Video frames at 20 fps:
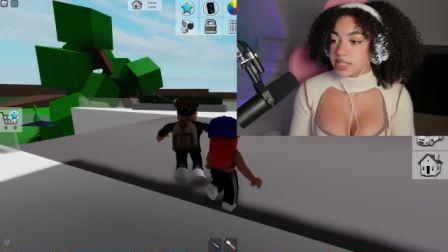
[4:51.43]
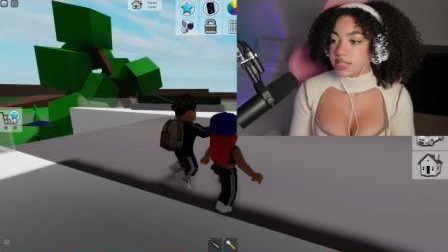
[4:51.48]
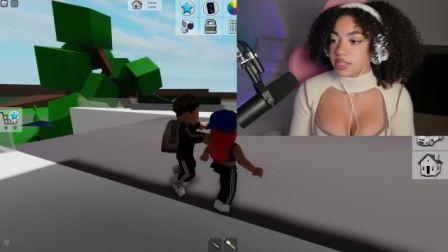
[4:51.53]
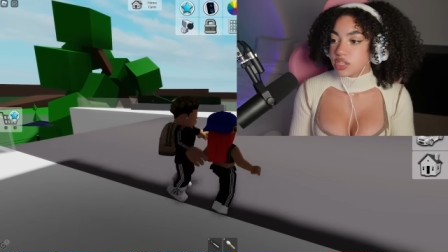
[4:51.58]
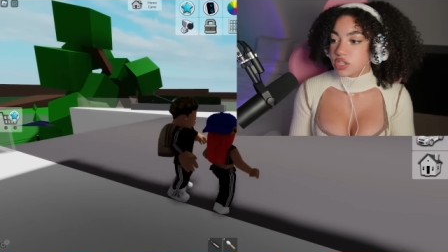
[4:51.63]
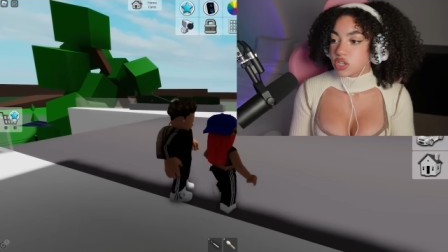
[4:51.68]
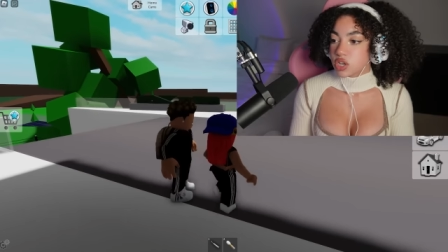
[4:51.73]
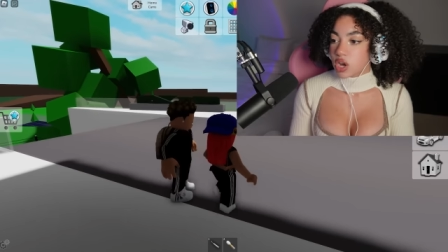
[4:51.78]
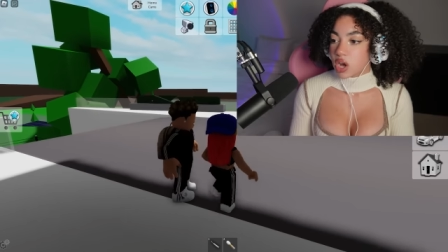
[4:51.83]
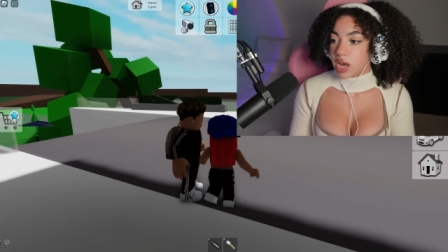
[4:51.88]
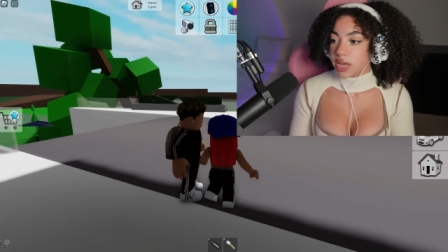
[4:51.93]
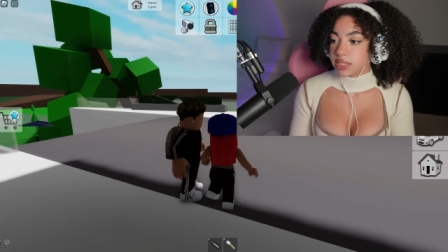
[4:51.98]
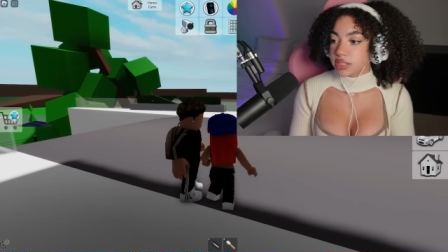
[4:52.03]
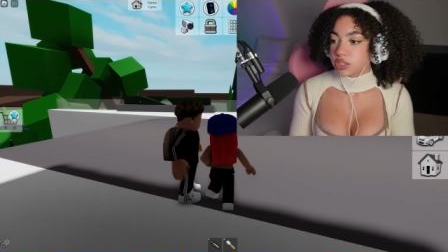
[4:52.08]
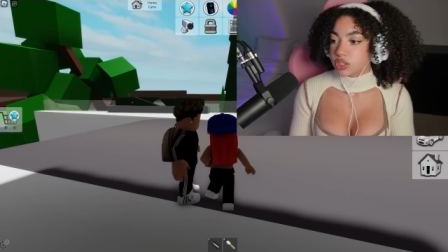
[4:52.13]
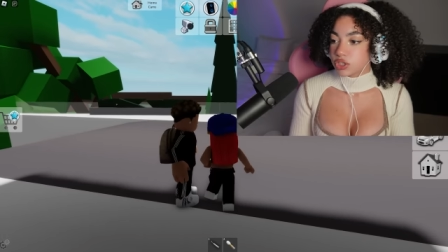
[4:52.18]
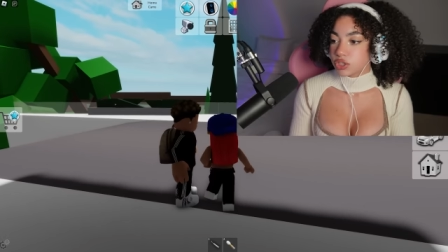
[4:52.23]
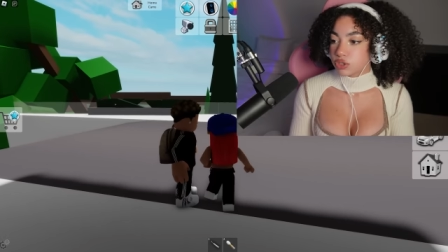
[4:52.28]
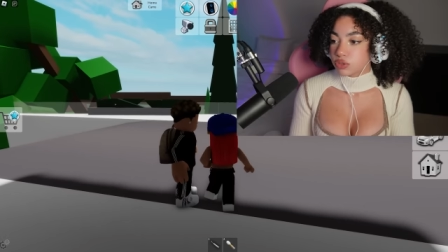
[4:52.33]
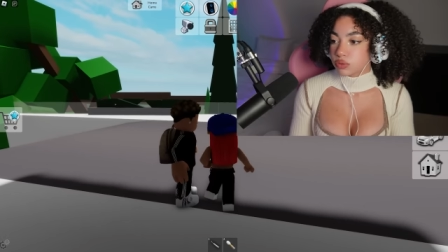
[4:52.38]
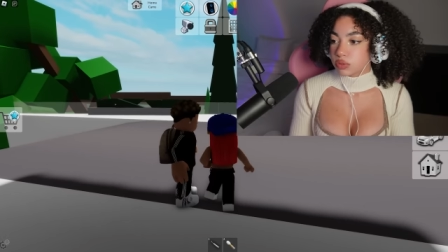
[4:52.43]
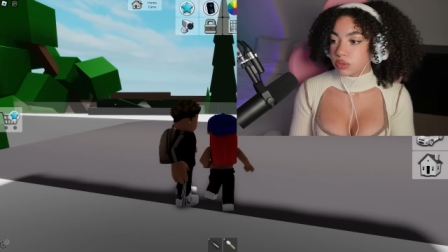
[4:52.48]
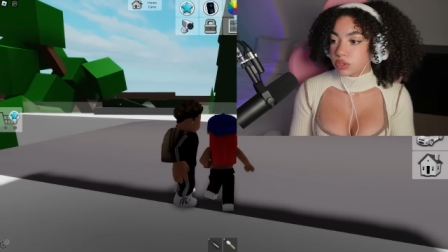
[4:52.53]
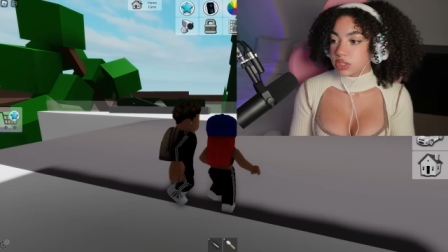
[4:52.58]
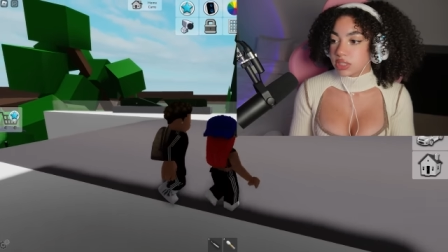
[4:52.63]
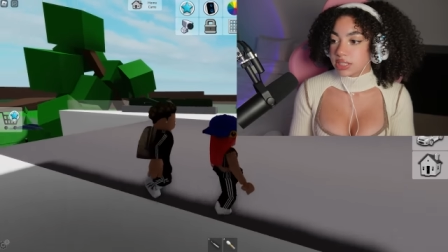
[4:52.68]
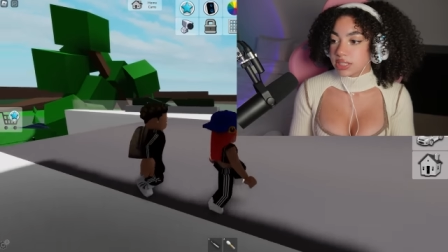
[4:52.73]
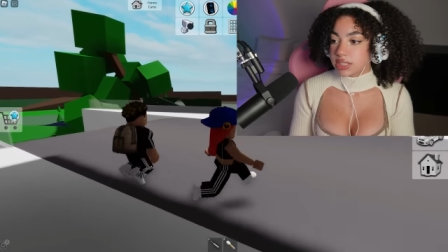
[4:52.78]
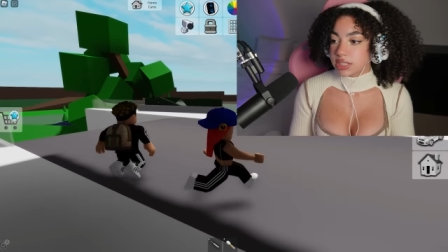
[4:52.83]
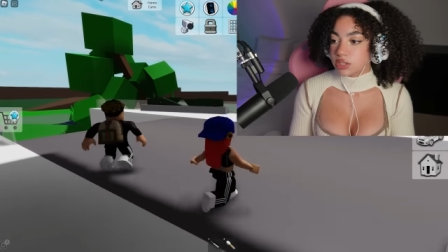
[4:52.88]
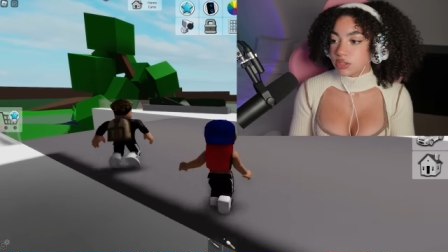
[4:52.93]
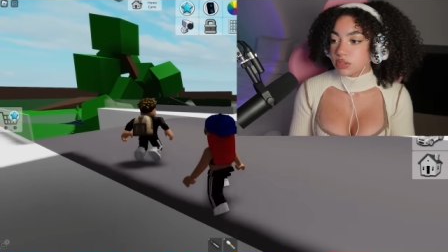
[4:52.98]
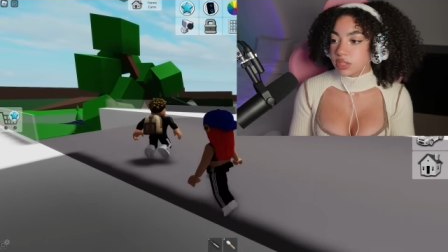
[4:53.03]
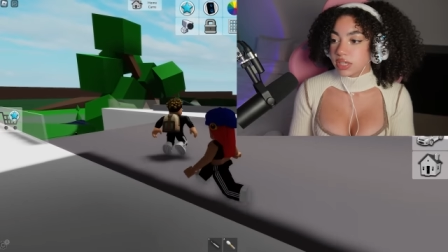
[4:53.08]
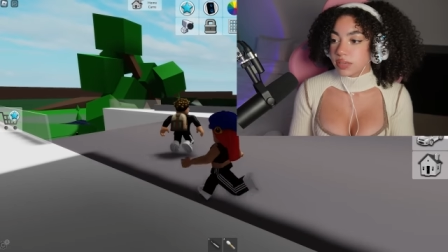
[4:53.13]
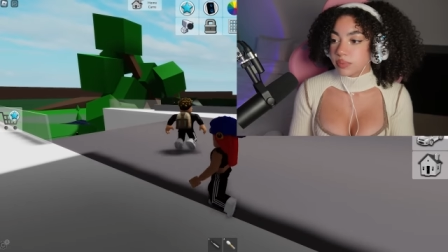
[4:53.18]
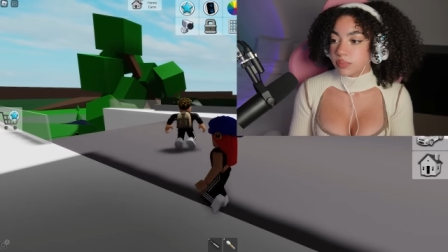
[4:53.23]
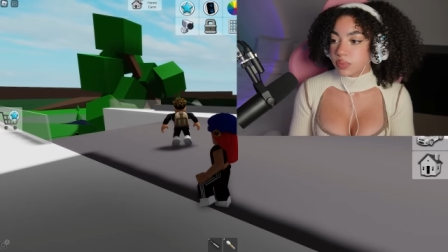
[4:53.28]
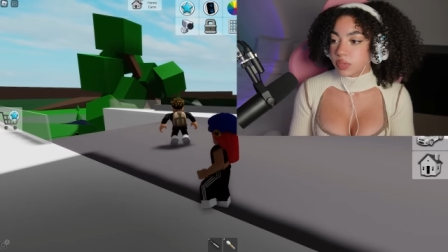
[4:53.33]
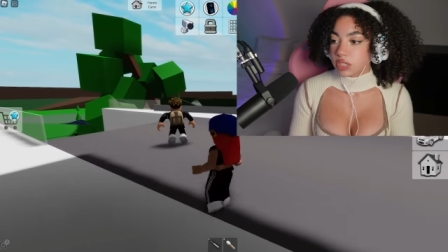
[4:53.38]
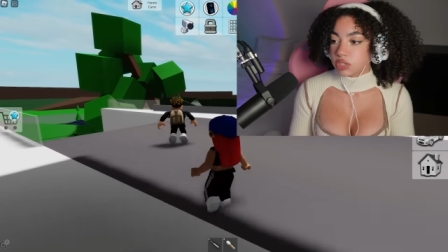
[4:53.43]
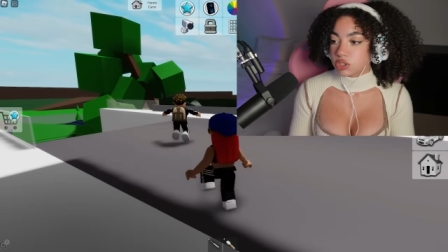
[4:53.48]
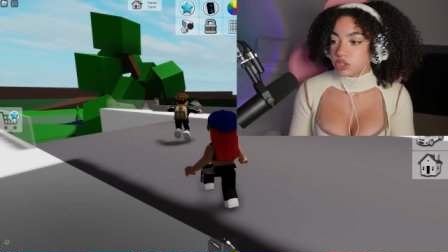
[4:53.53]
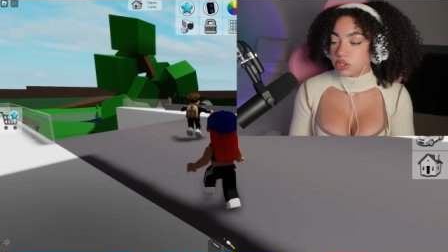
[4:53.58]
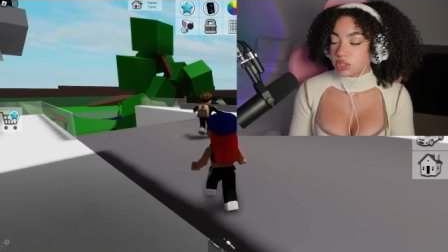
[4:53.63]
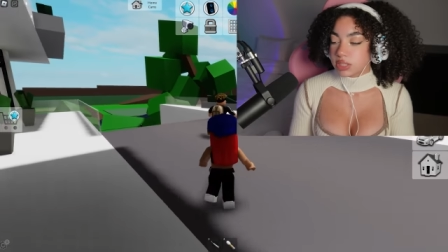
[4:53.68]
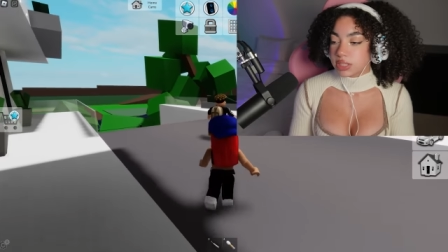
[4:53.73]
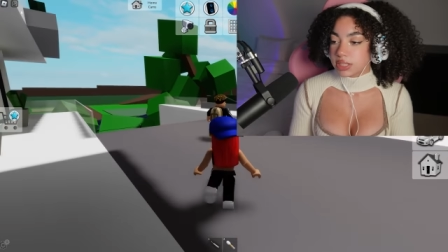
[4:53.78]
is not true. It's because you didn't brush your